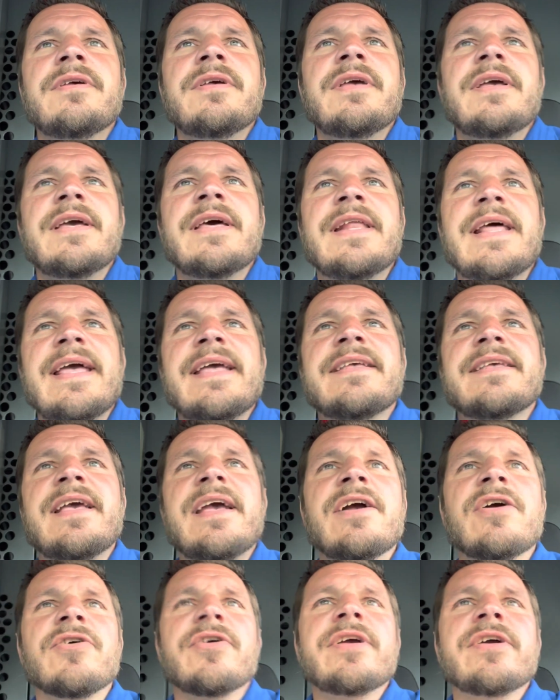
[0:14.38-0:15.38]
in a
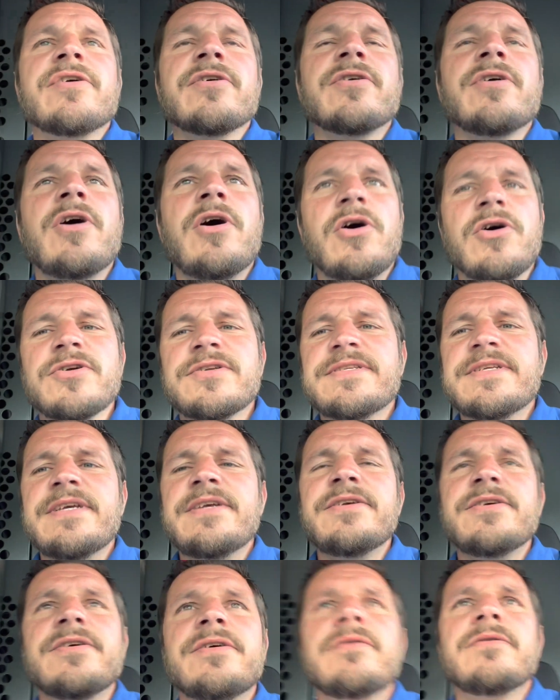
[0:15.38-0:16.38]
Carrier
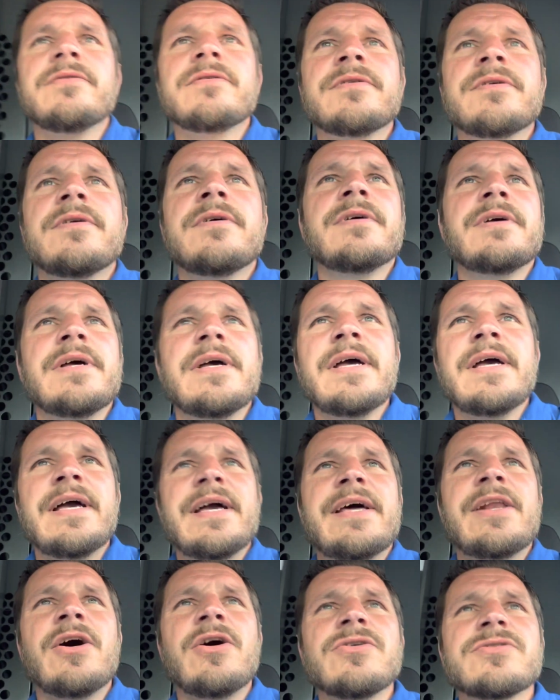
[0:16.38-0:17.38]

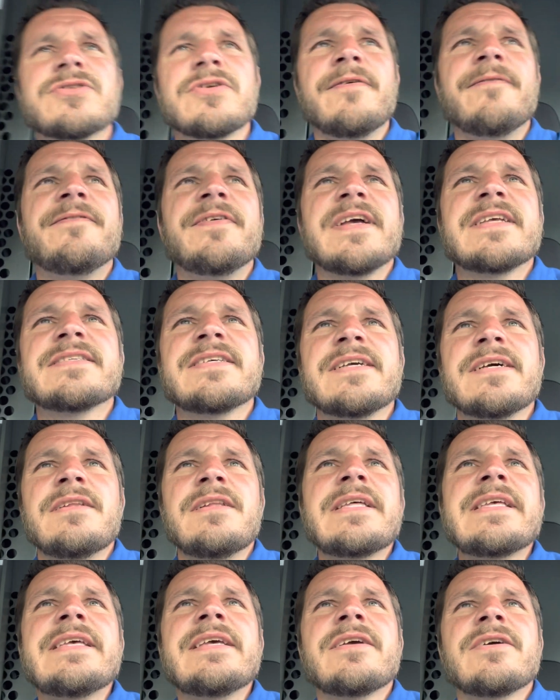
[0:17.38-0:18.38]
RTU and also fixing a
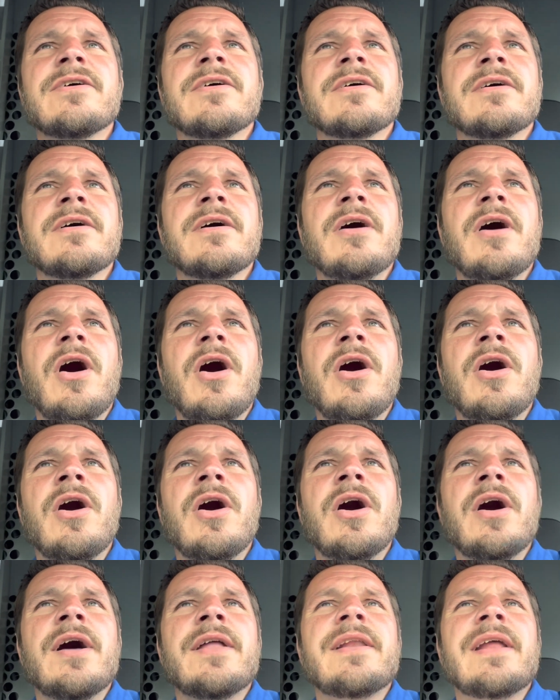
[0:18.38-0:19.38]
leak
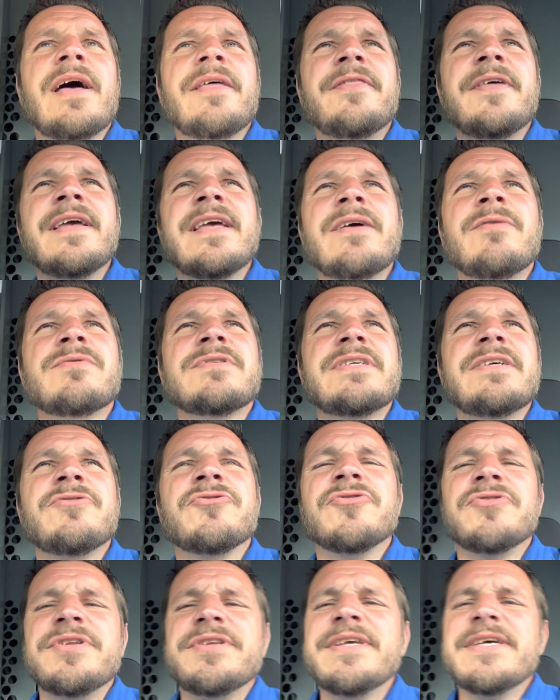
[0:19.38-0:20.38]
on, I think it was
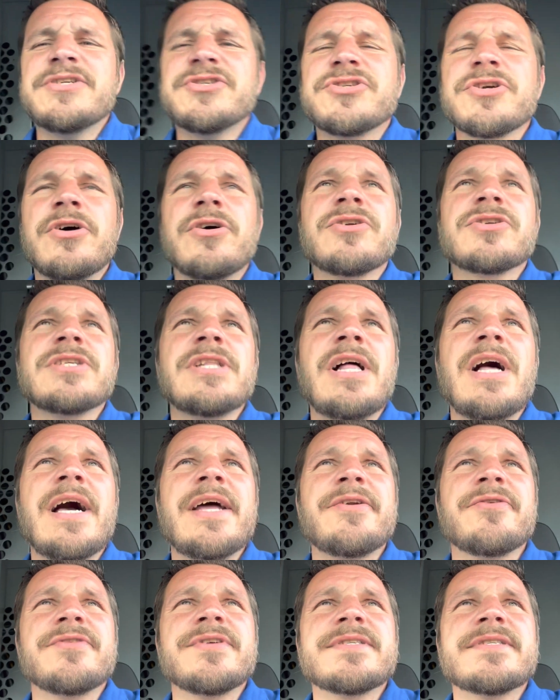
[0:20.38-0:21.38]
either the discharge
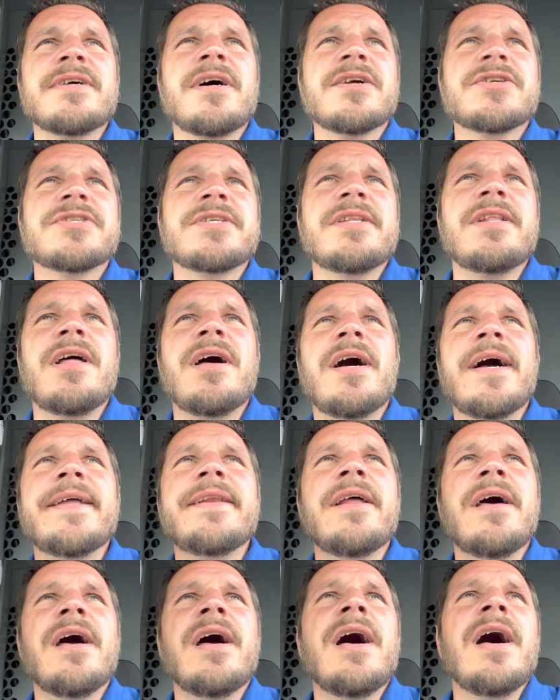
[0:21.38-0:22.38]
line or the suction
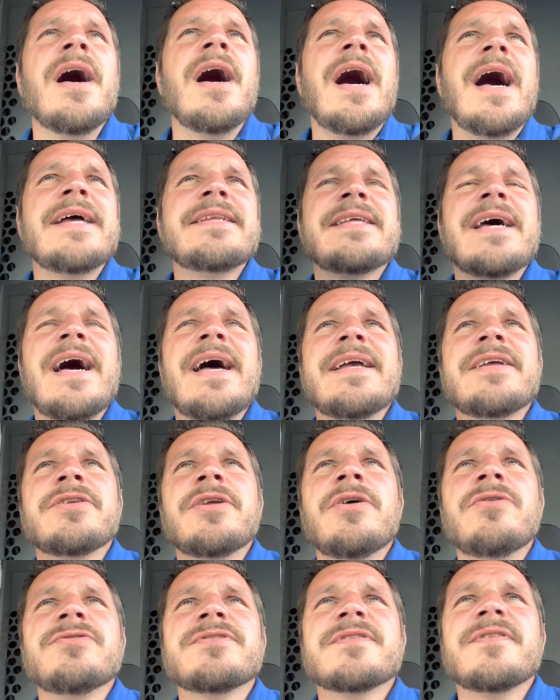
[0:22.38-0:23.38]
line. I
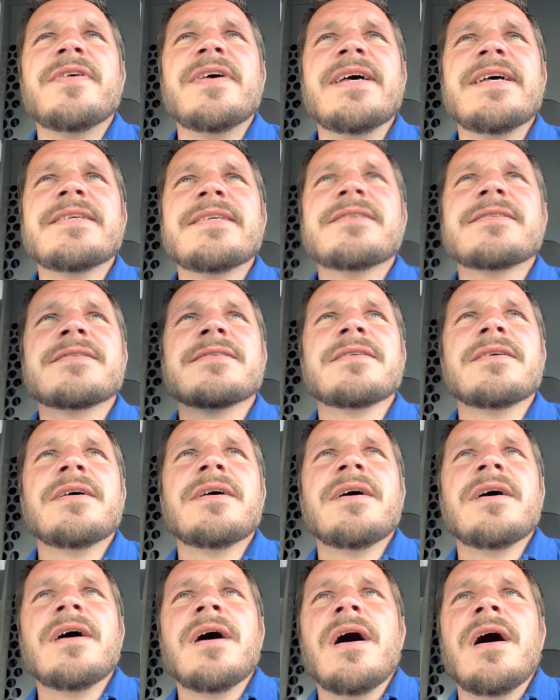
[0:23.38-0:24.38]
diagnosed this,
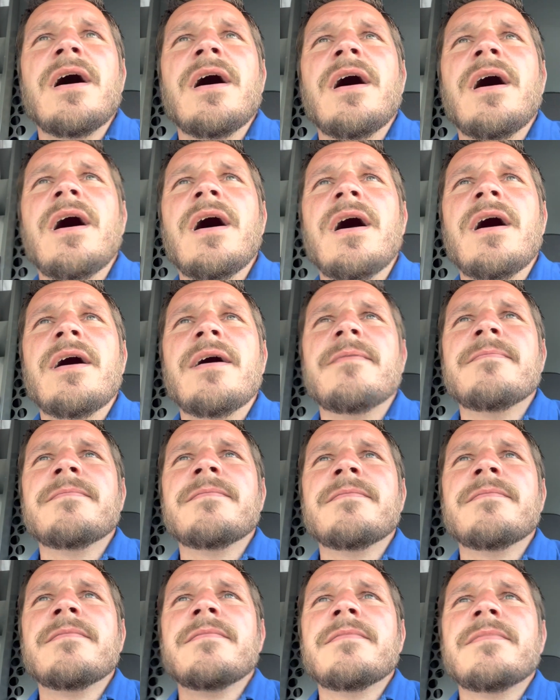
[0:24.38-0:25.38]

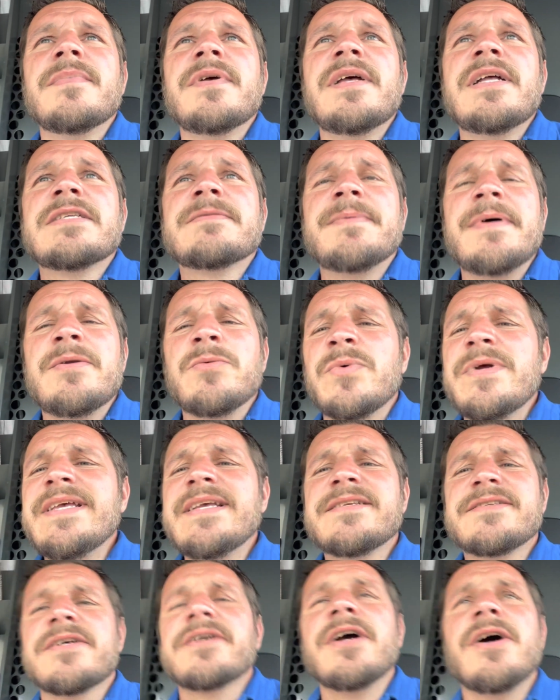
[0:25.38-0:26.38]
um, it's been
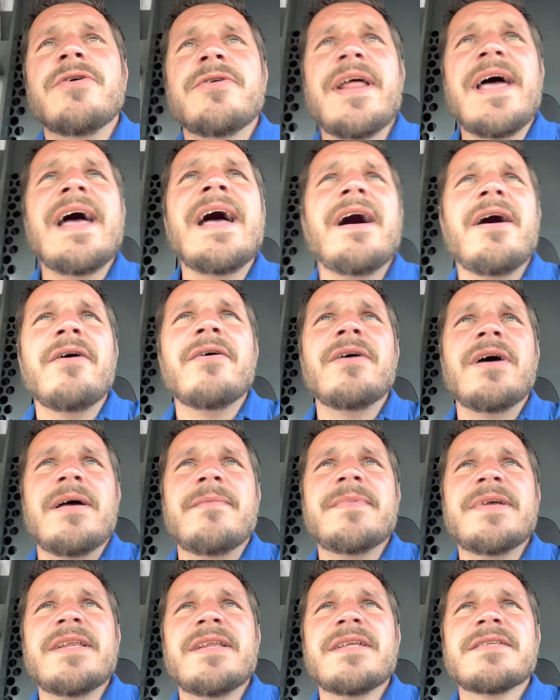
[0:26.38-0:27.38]
weeks ago now. I
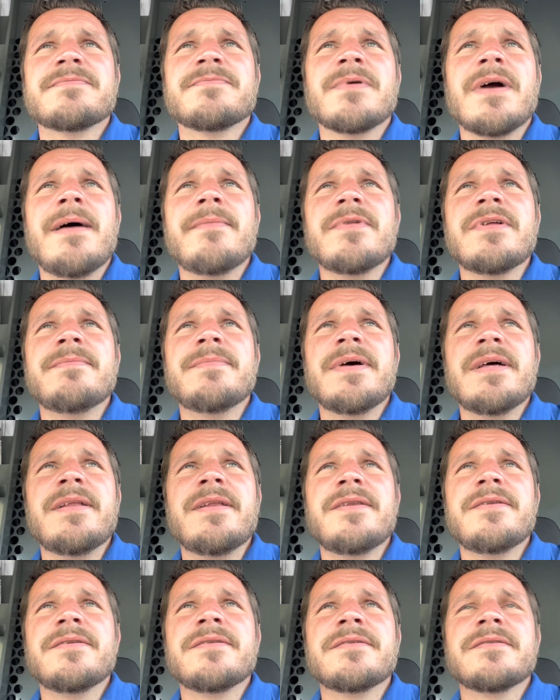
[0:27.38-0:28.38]
mean, it's probably
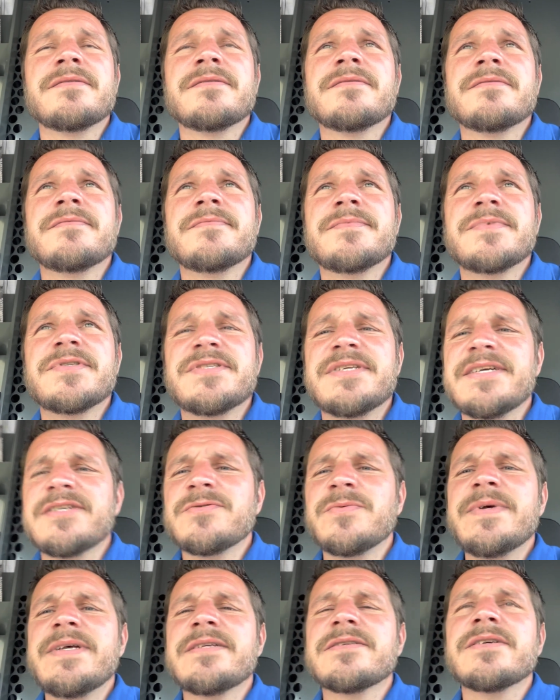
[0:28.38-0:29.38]
been six
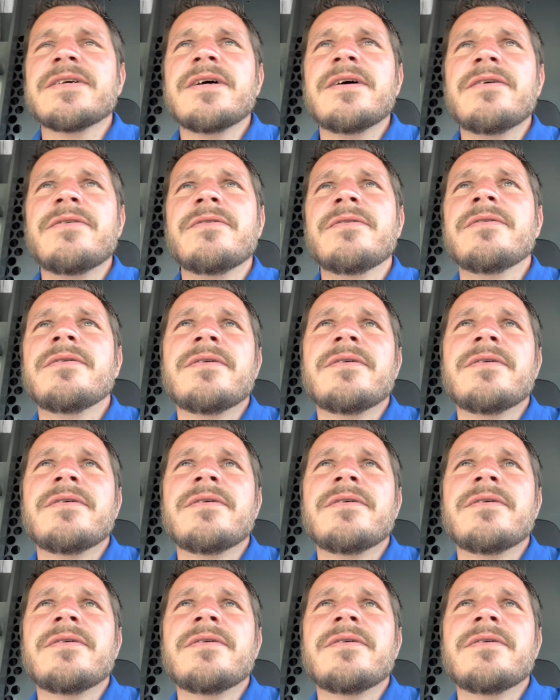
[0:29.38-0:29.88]
weeks ago